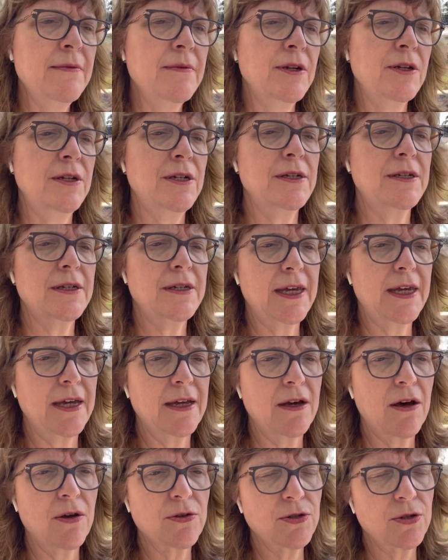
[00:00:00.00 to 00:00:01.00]
you need to
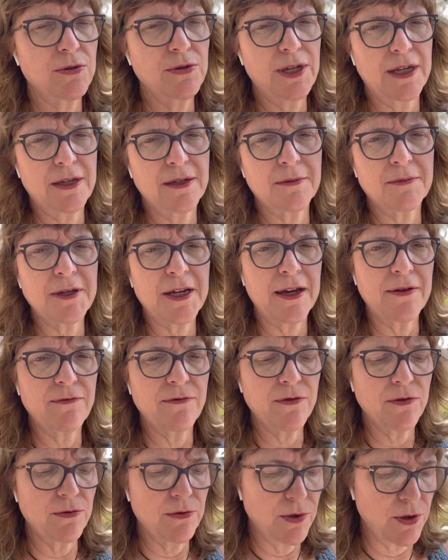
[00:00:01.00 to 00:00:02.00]
take also take some time
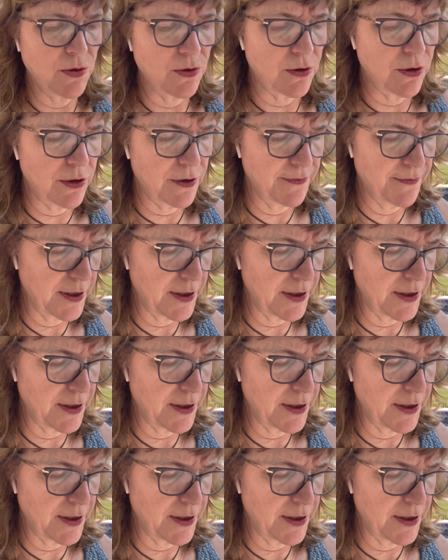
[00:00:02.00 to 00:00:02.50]
for renewal.